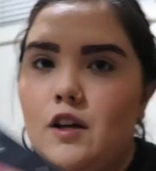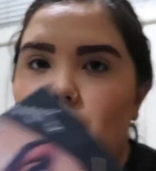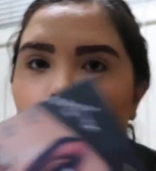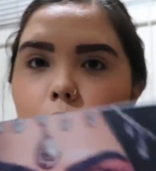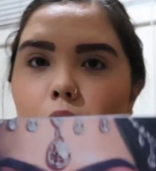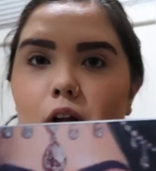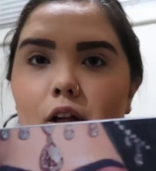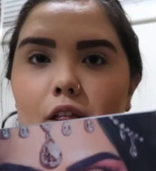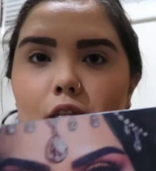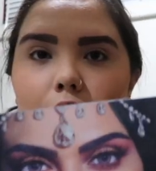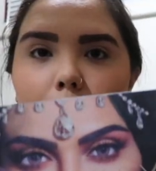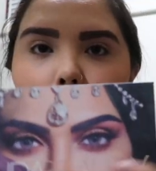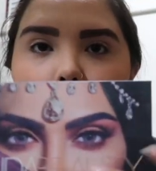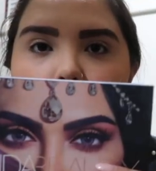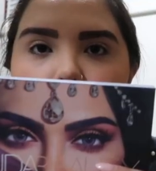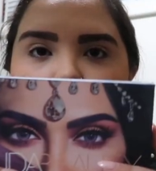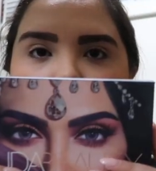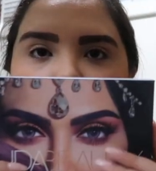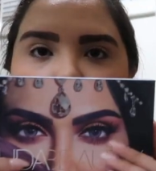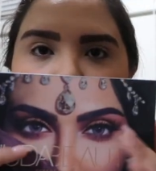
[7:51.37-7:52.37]
So the
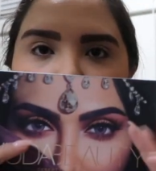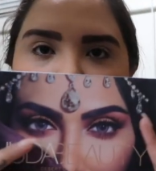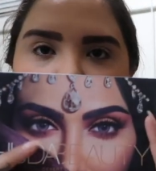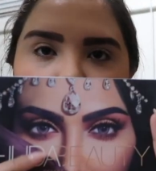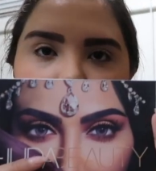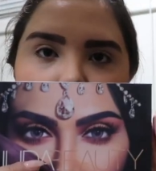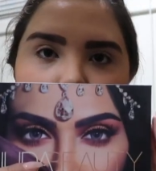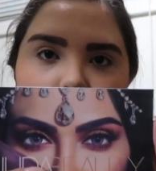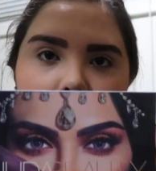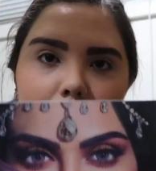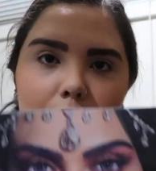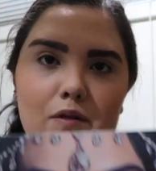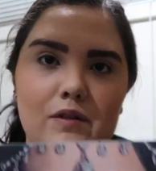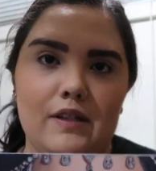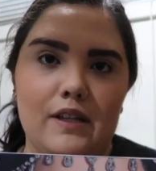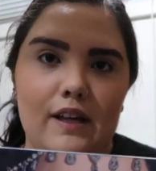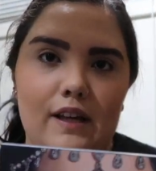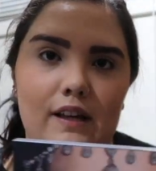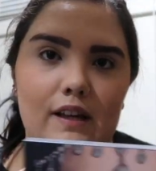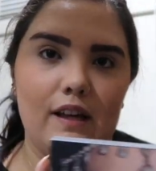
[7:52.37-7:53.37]
palette that we're going to be
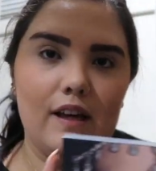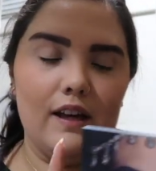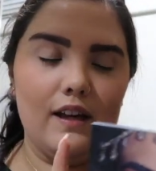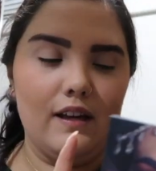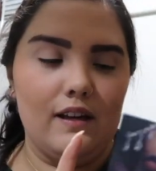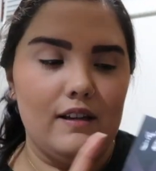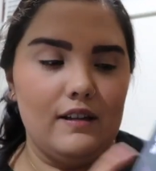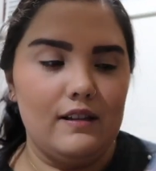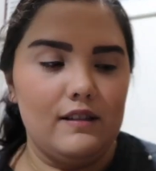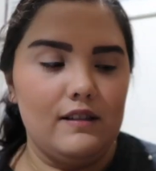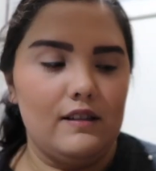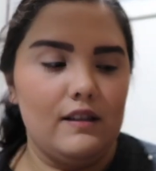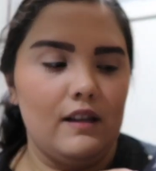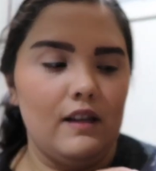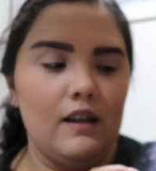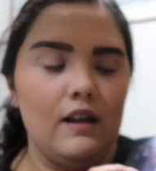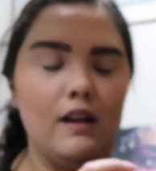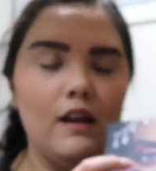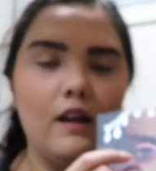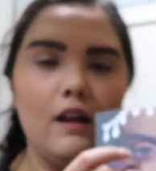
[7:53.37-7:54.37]
using is
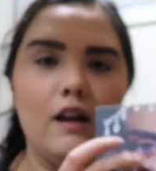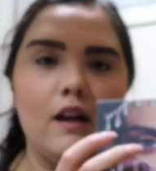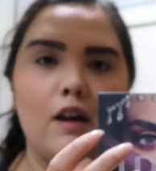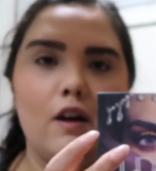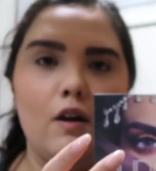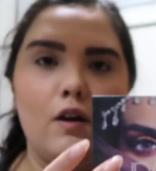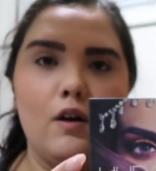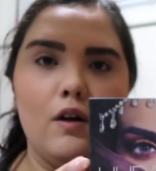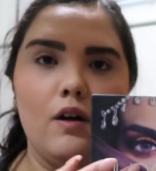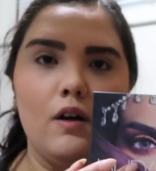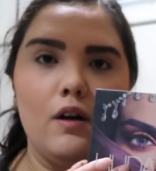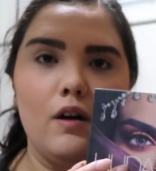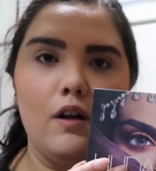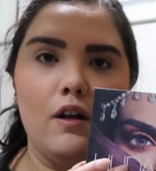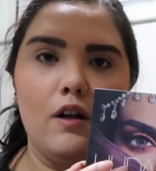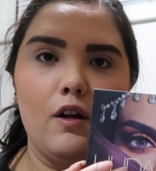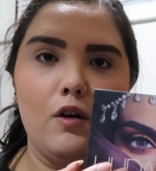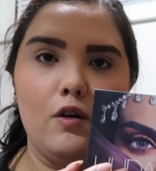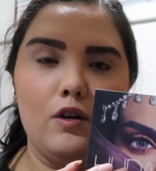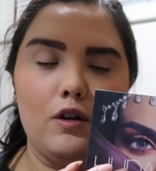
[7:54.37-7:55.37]

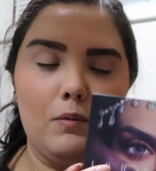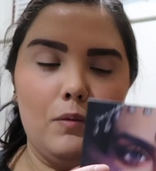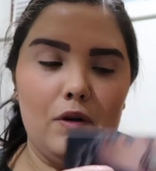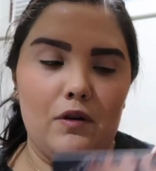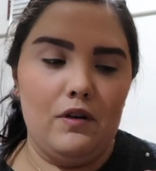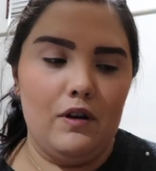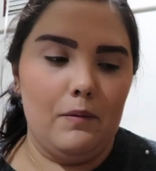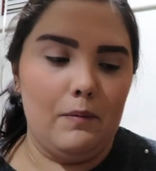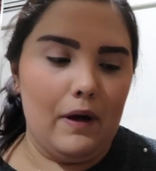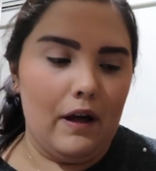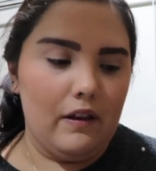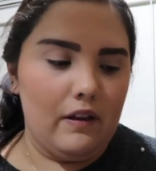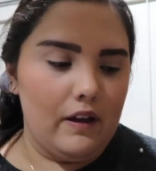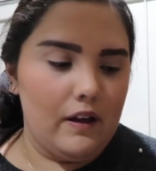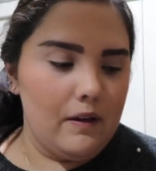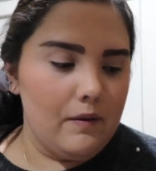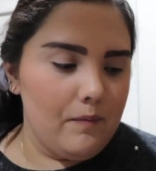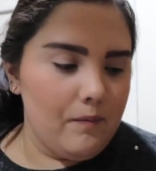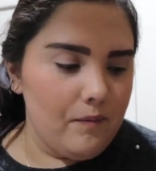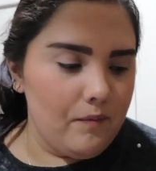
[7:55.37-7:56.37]
Huda Beauty
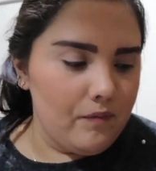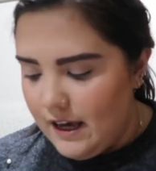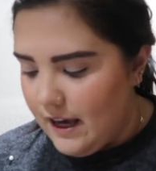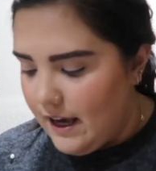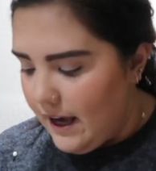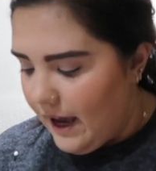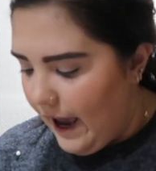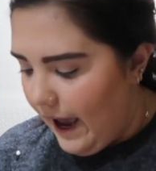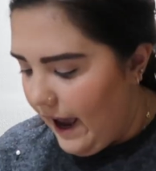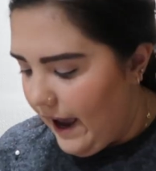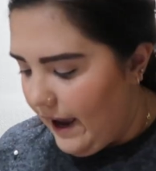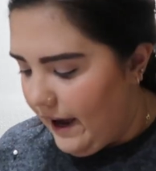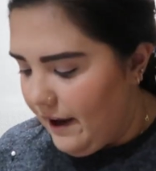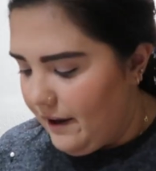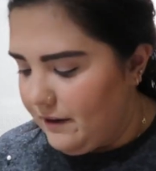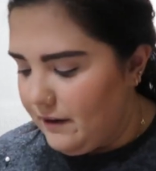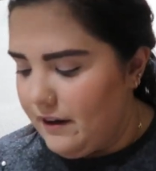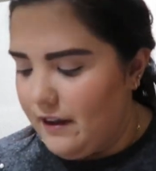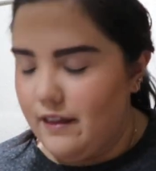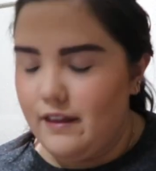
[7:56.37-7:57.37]
palette,
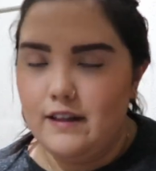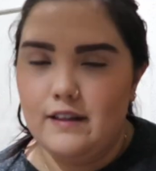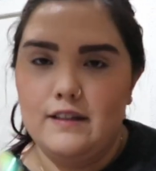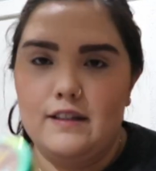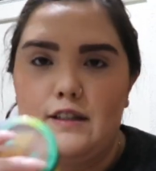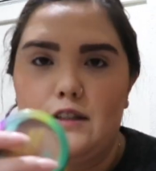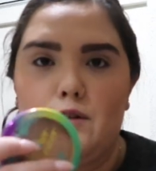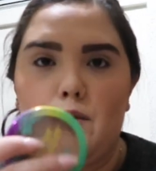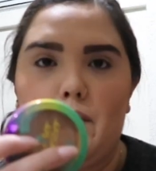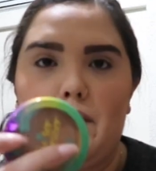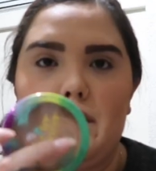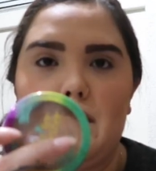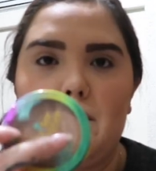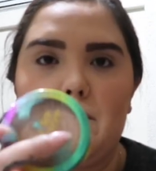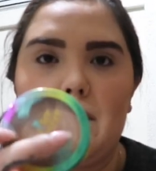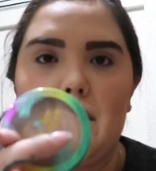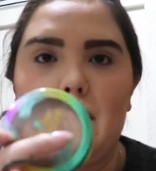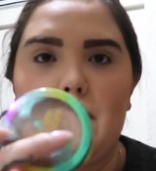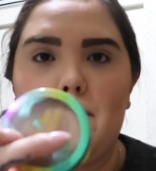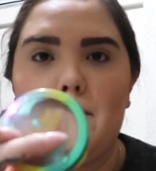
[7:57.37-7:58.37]
and this is going to
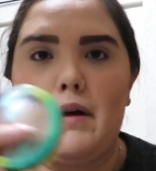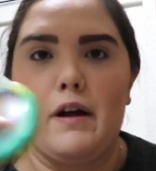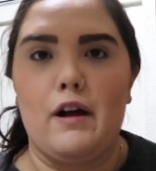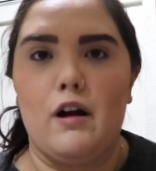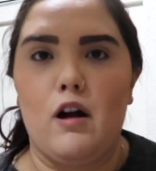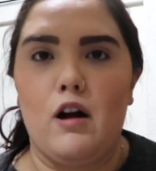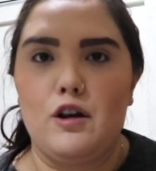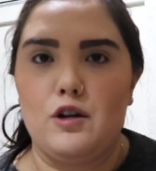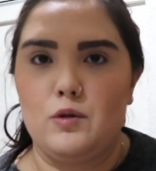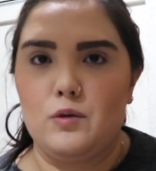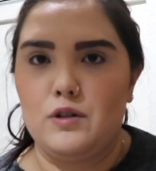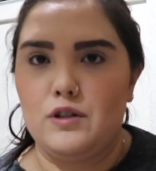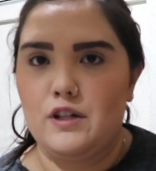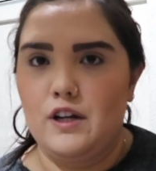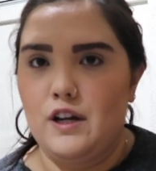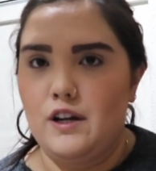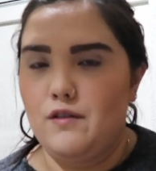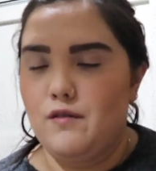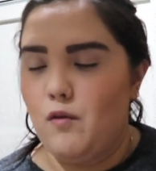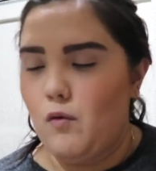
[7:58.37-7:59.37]
be my contour
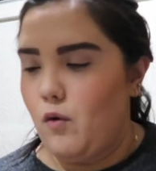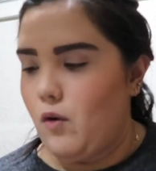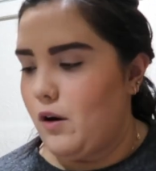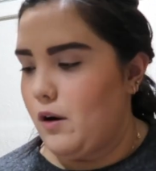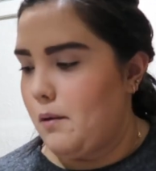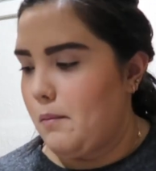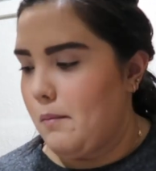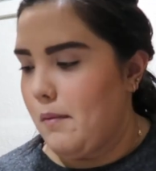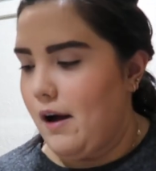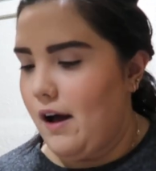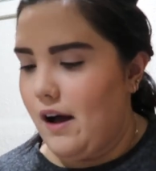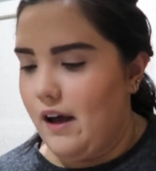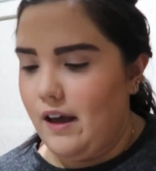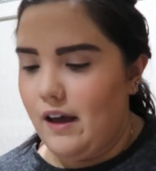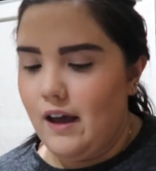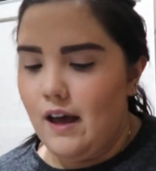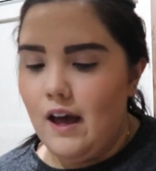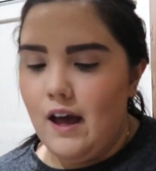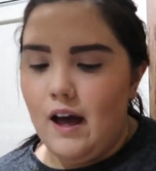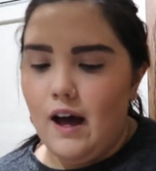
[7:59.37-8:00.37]
shade for my